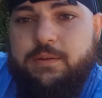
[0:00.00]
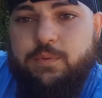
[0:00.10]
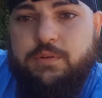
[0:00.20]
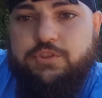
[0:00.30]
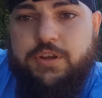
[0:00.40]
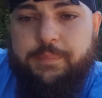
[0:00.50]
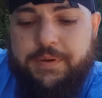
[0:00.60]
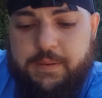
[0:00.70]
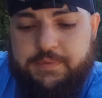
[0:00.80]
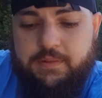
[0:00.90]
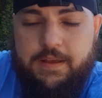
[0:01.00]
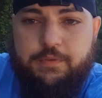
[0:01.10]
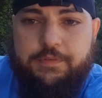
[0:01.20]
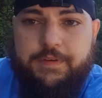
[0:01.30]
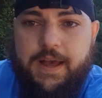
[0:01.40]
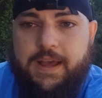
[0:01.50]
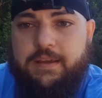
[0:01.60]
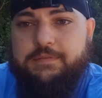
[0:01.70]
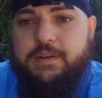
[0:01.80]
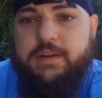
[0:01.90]
We're jumping up to level
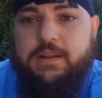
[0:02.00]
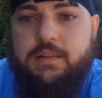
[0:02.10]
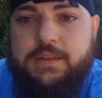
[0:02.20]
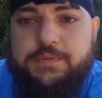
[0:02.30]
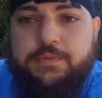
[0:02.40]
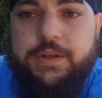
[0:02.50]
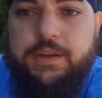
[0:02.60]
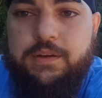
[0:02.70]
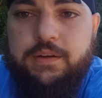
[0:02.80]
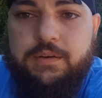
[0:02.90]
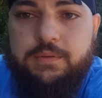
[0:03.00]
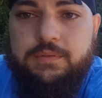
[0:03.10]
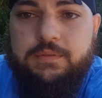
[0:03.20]
five. Let's freaking go.